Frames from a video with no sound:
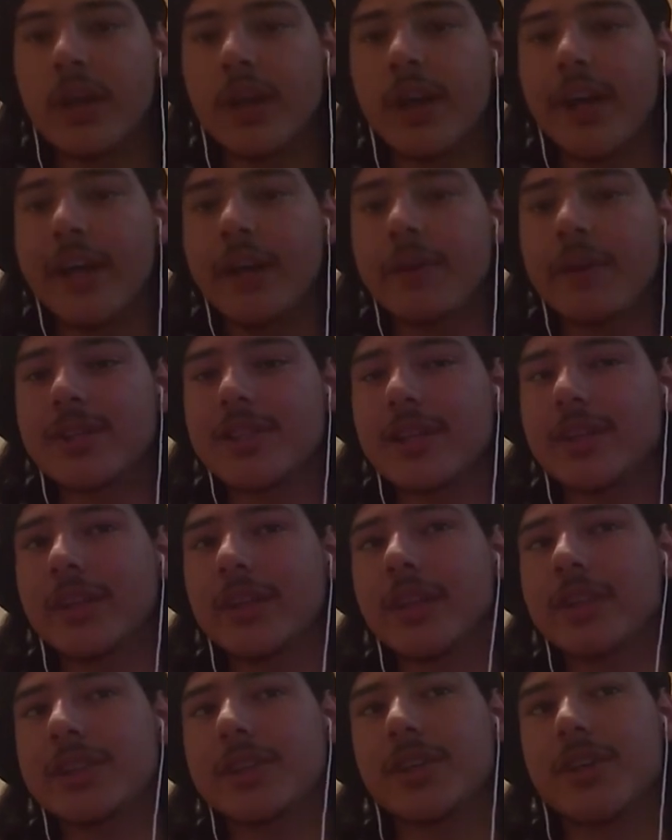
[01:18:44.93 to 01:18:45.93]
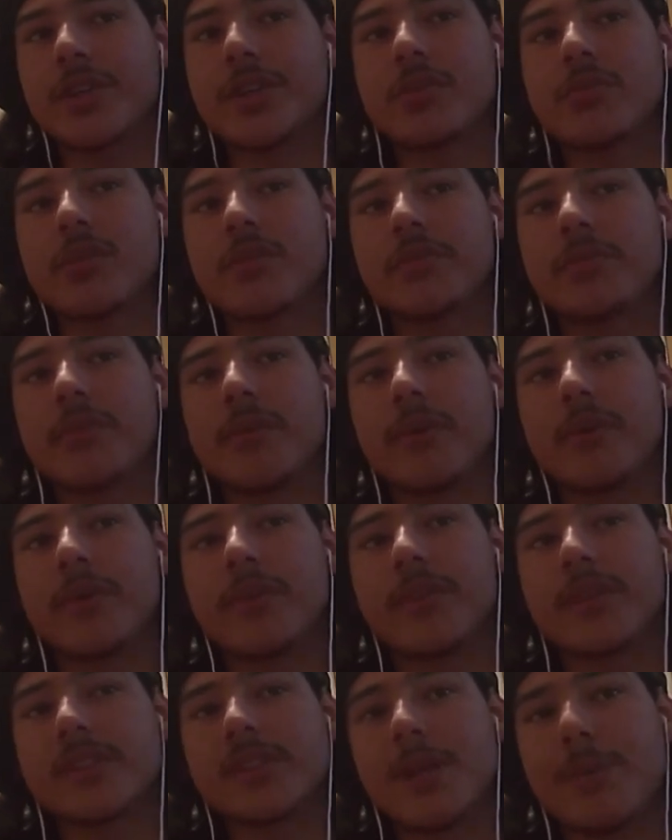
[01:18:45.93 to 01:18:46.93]
Anyways, I think that's gonna do it for
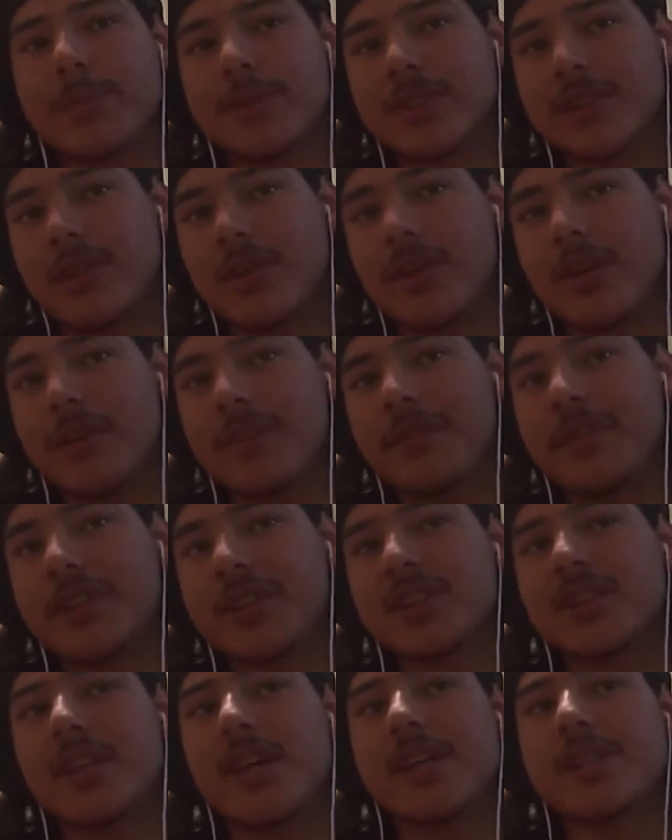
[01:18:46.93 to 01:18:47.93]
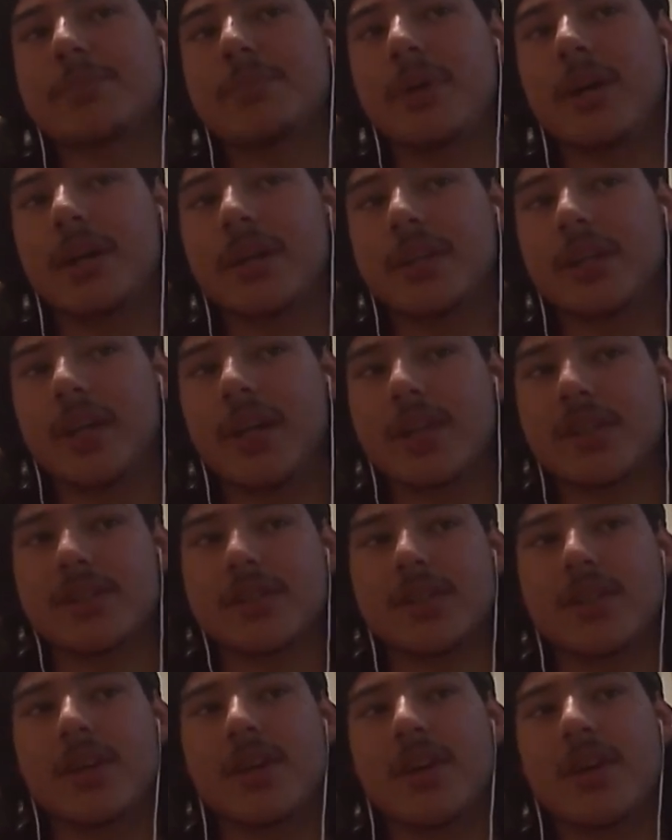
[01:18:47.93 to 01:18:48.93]
this episode of the Slice
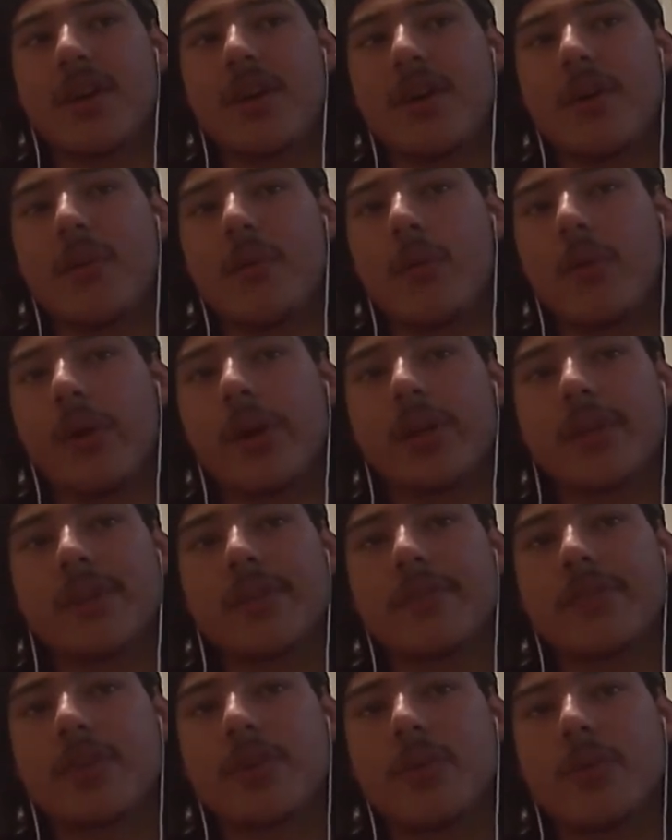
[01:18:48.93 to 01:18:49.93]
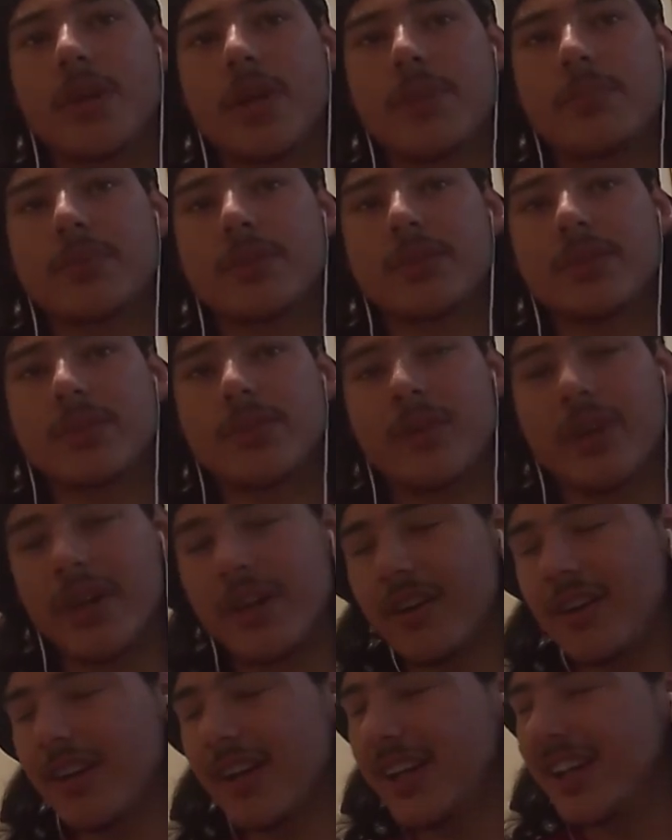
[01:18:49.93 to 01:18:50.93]
Podcast, where I give you an episode.